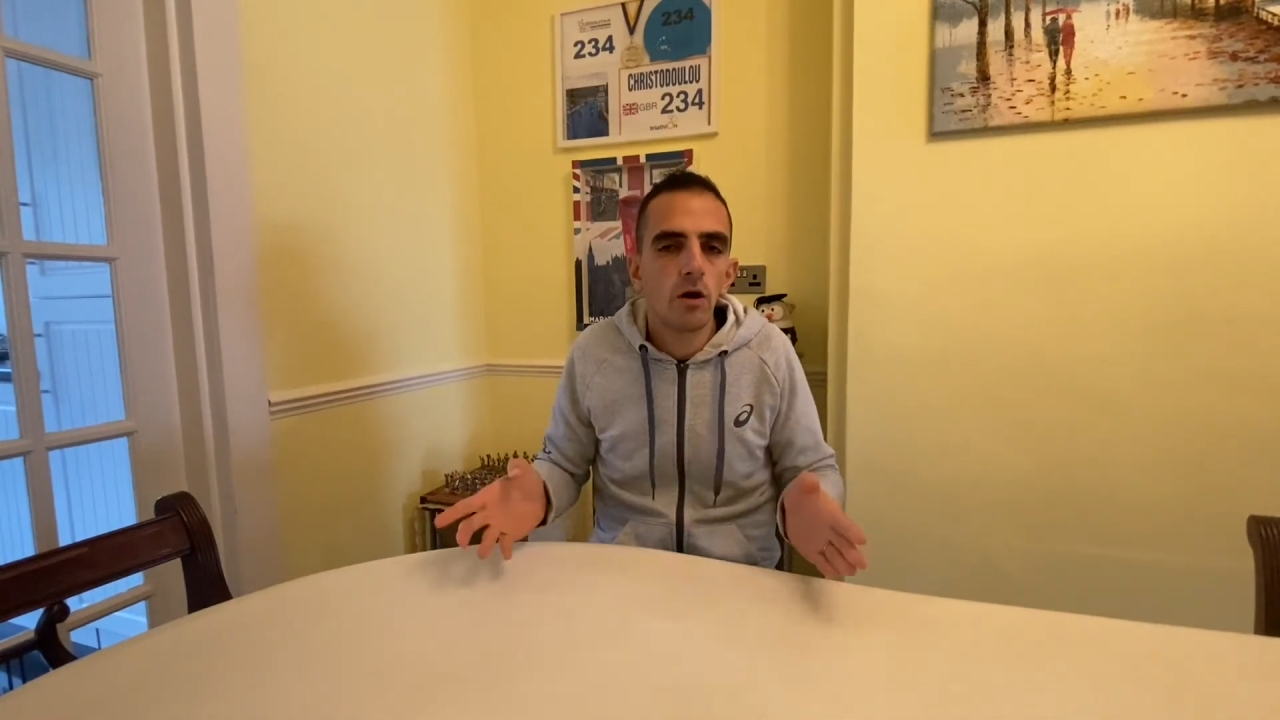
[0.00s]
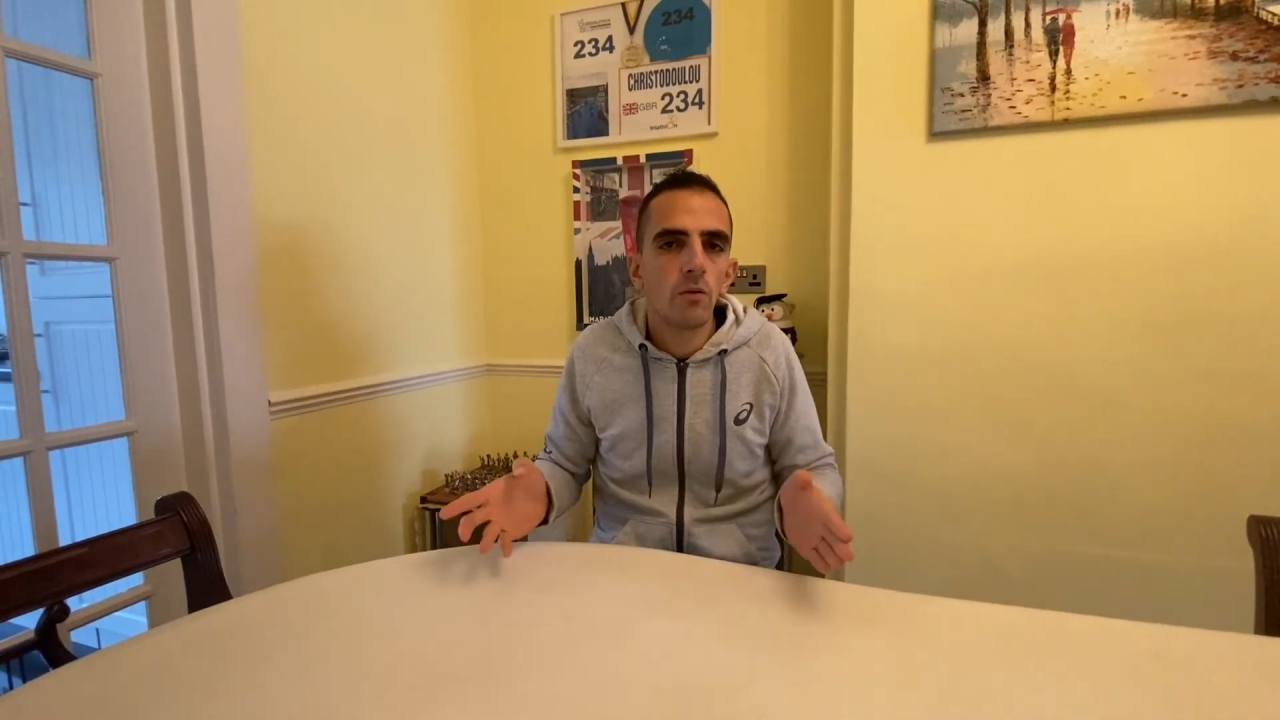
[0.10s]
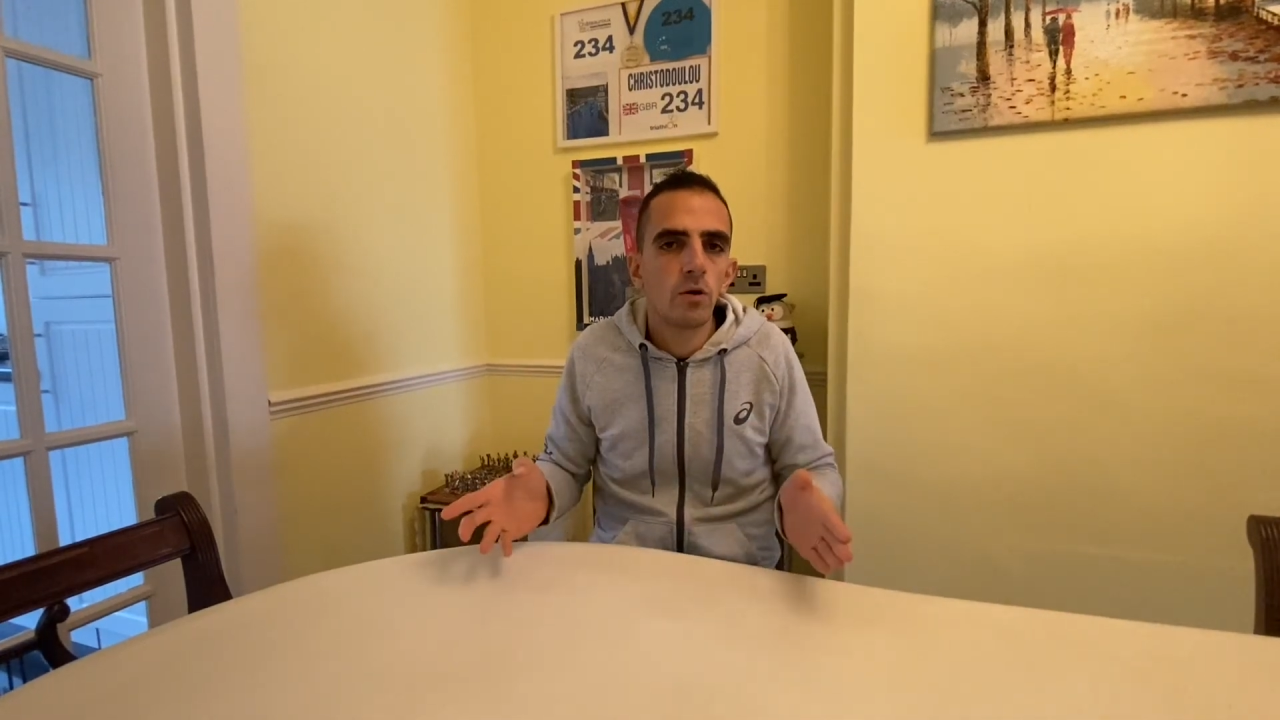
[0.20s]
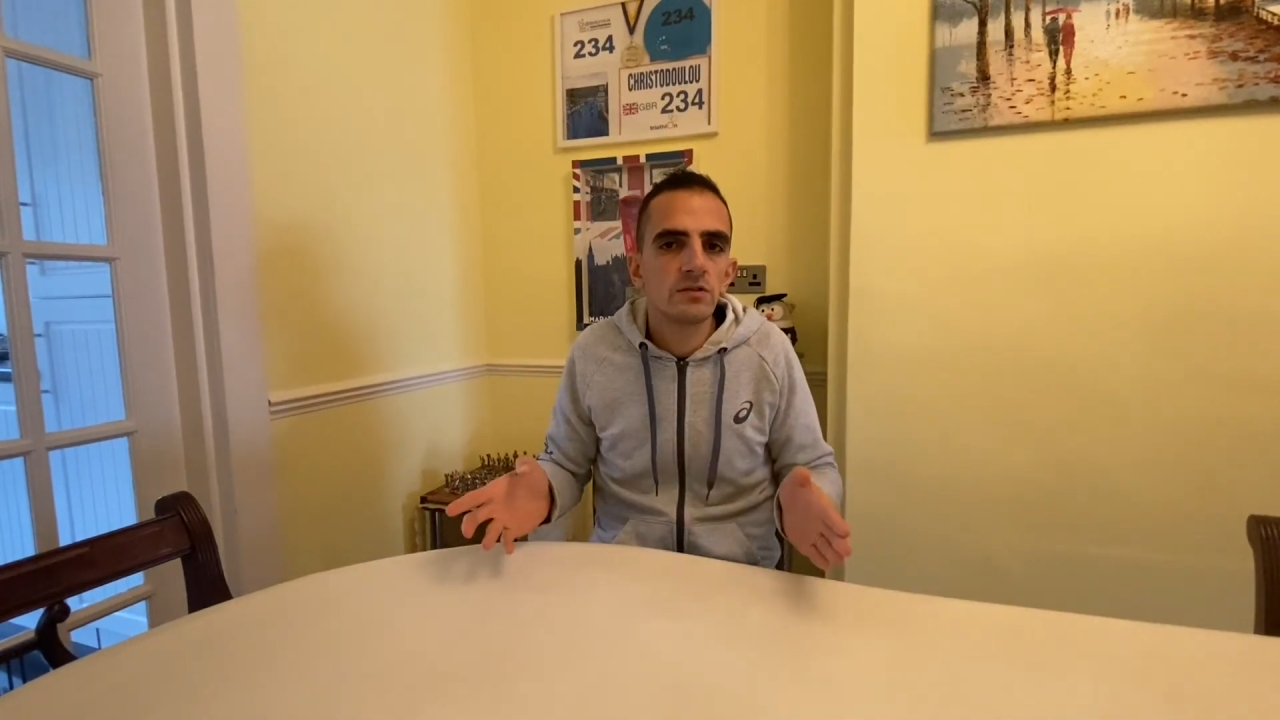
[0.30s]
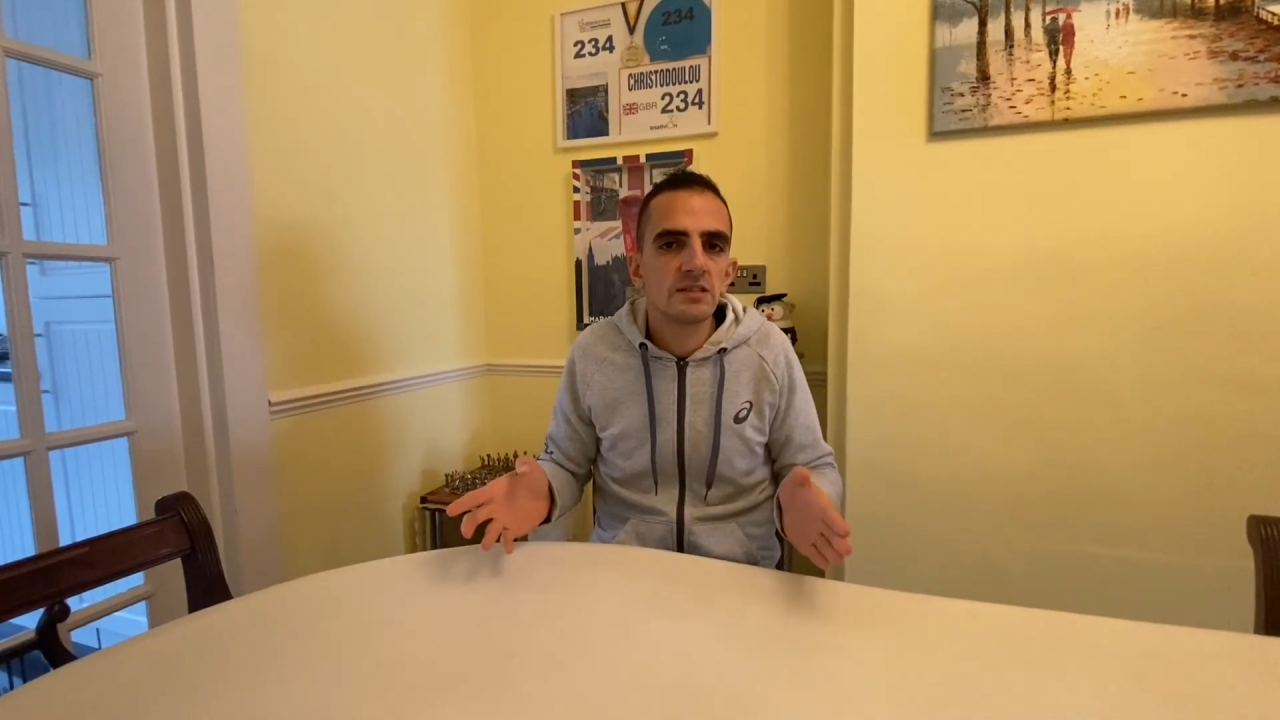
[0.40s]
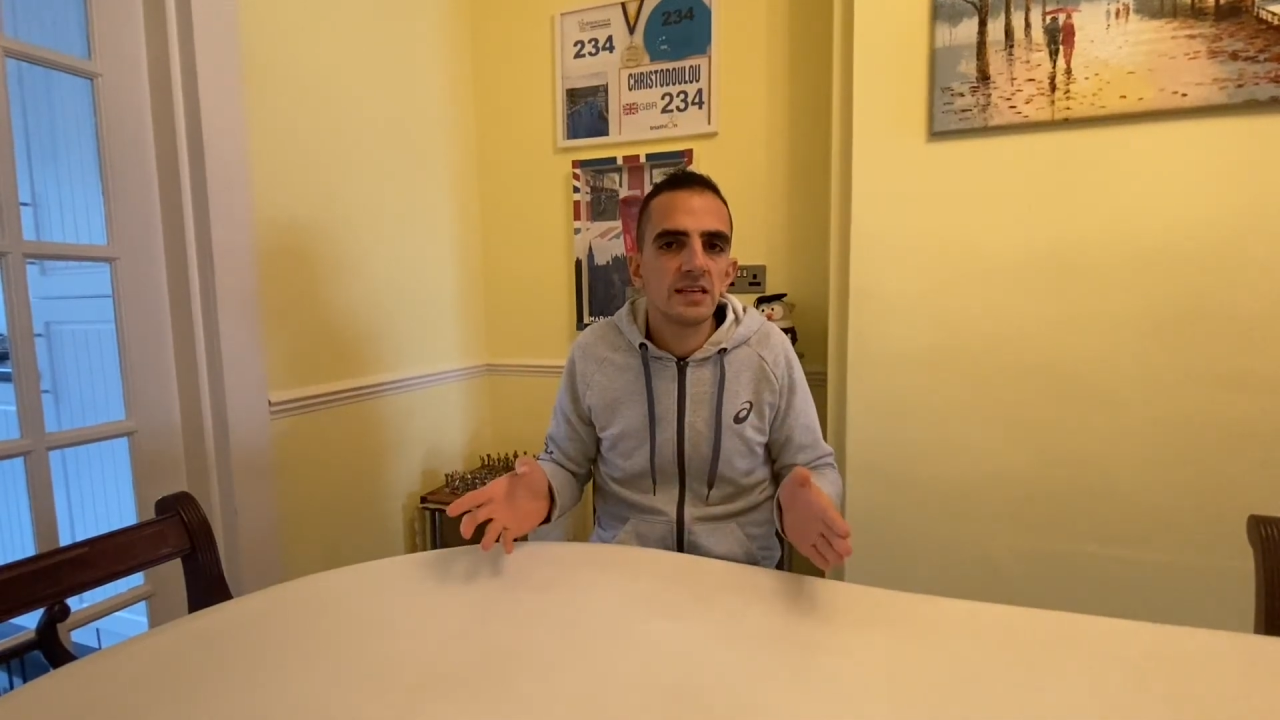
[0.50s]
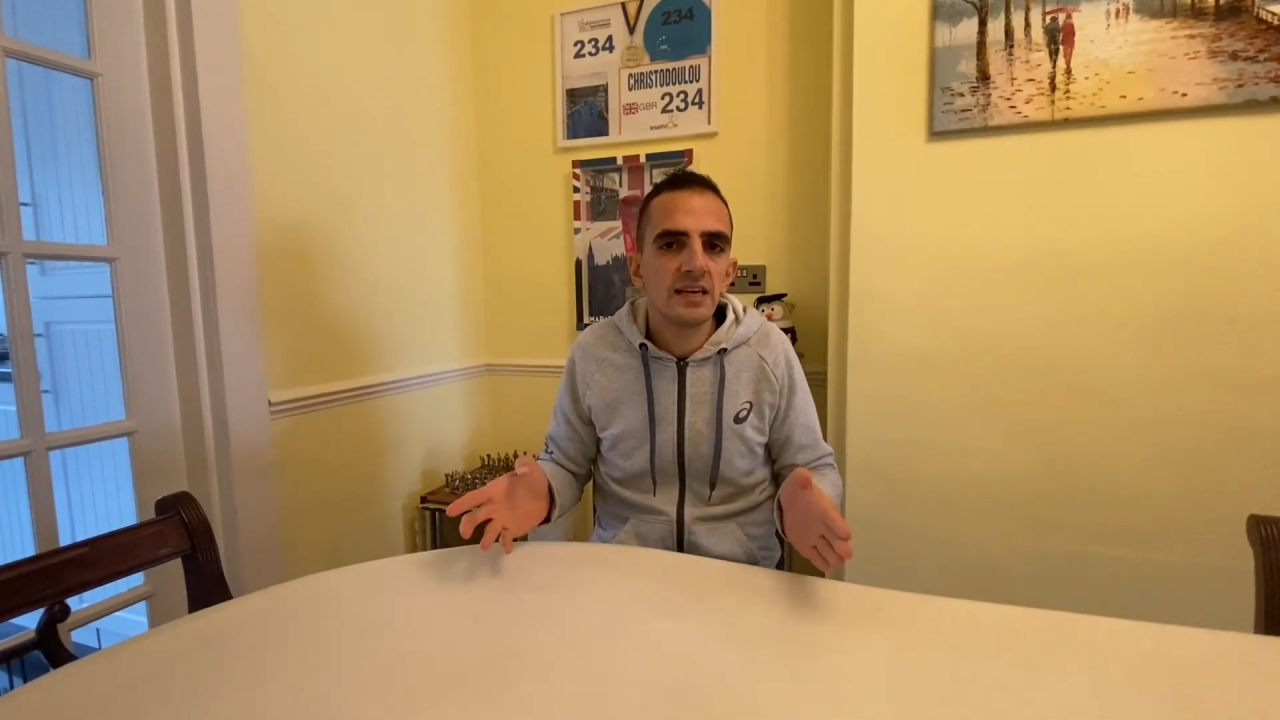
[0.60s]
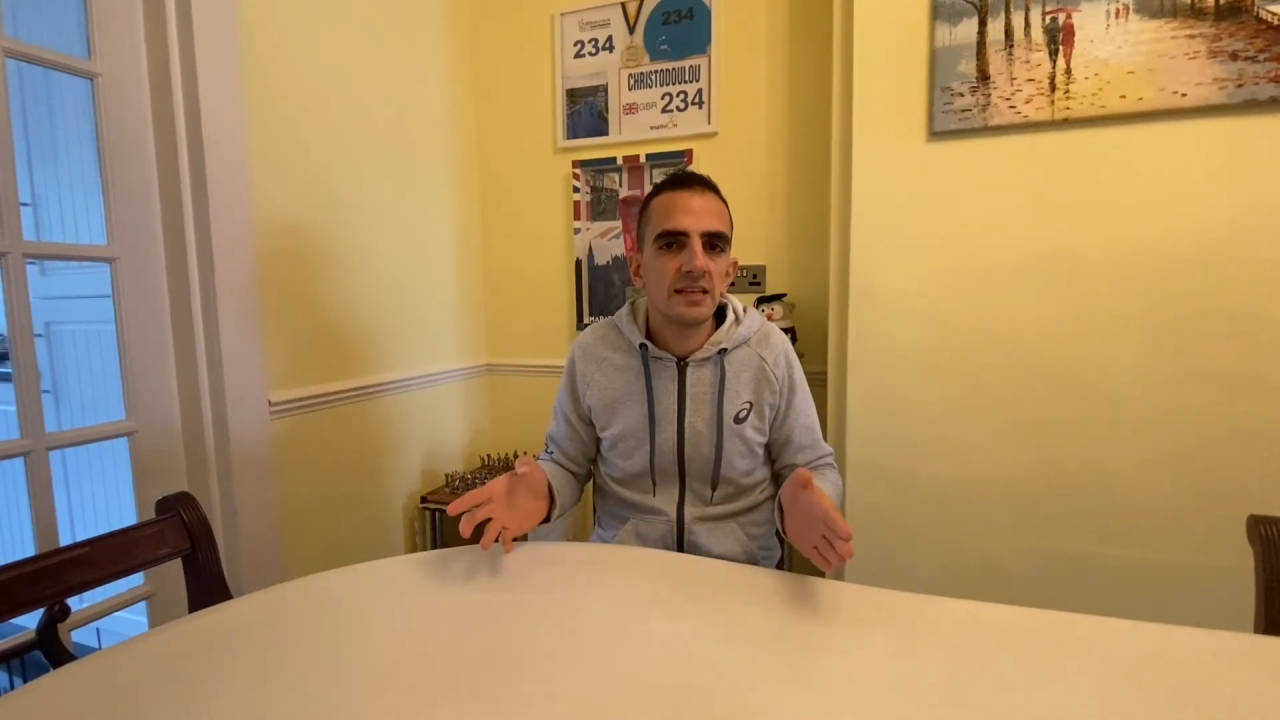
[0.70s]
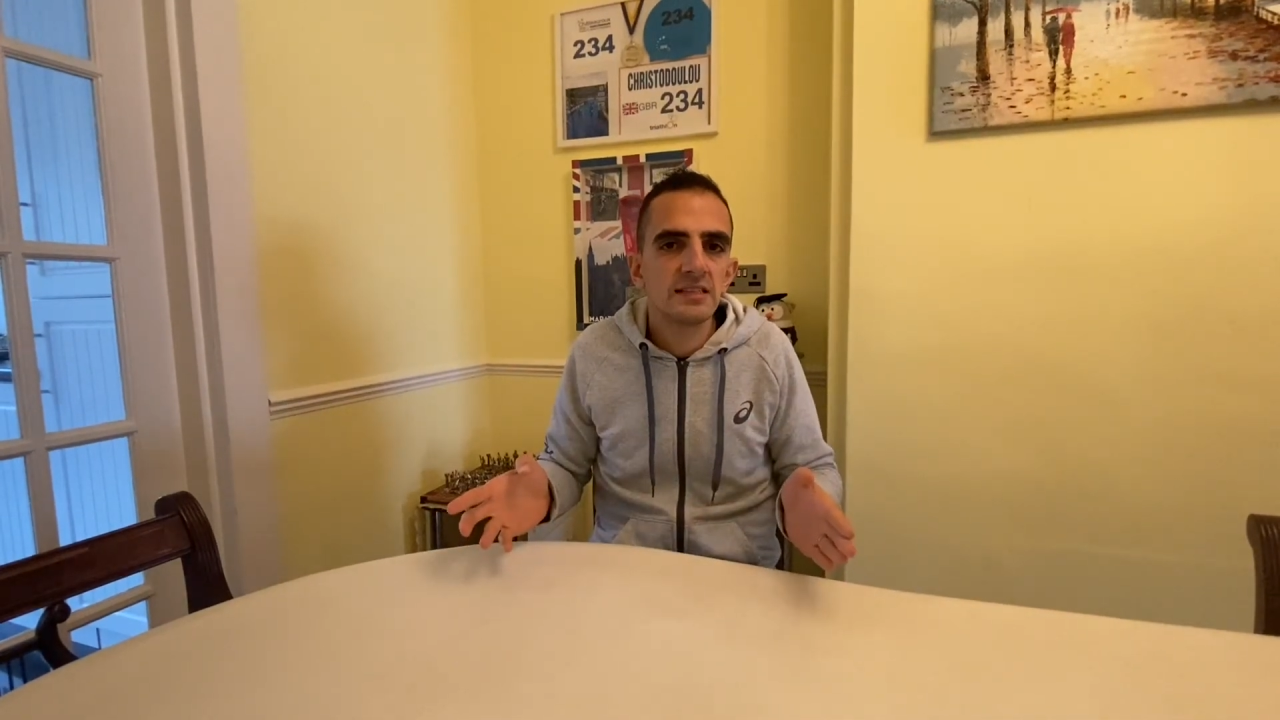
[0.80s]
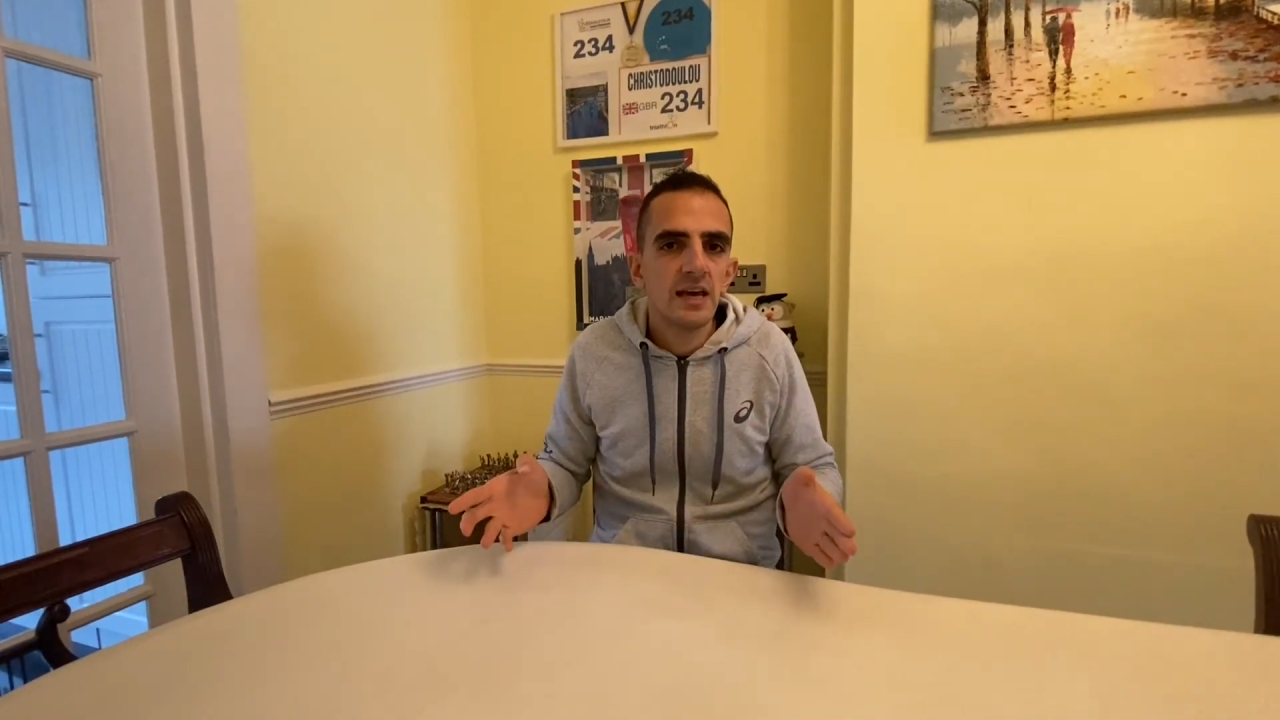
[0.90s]

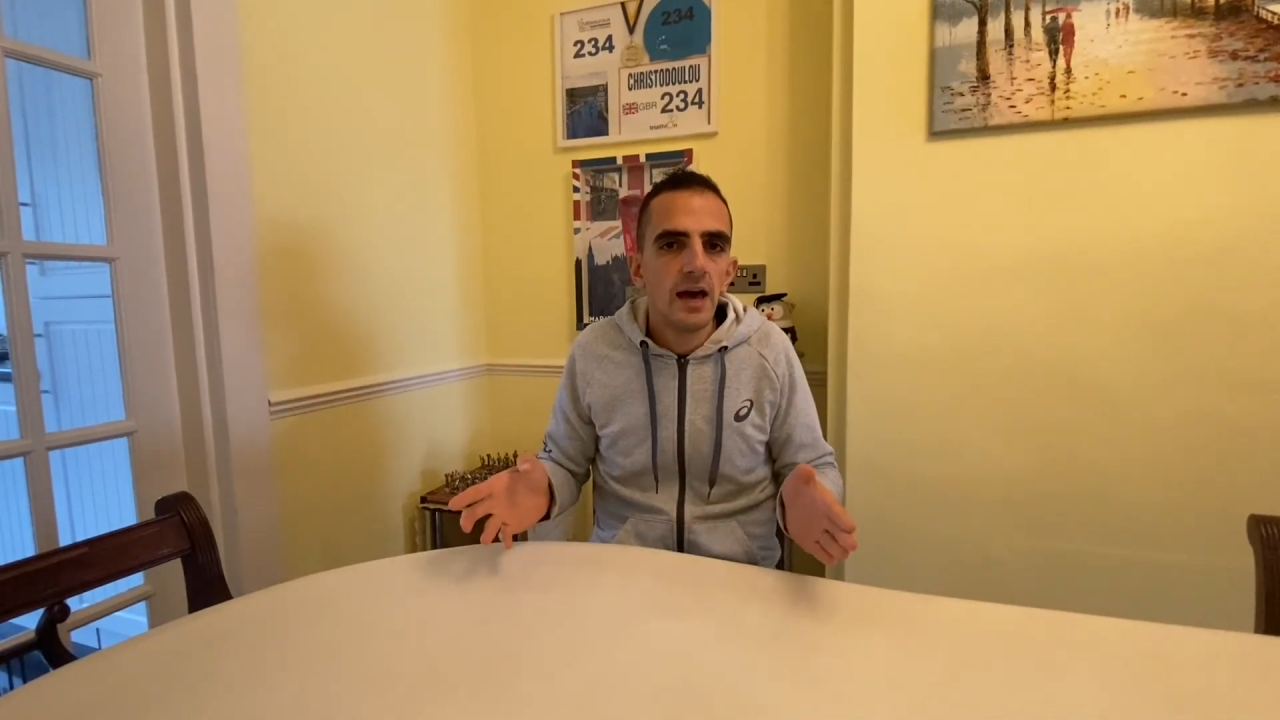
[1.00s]
wanted.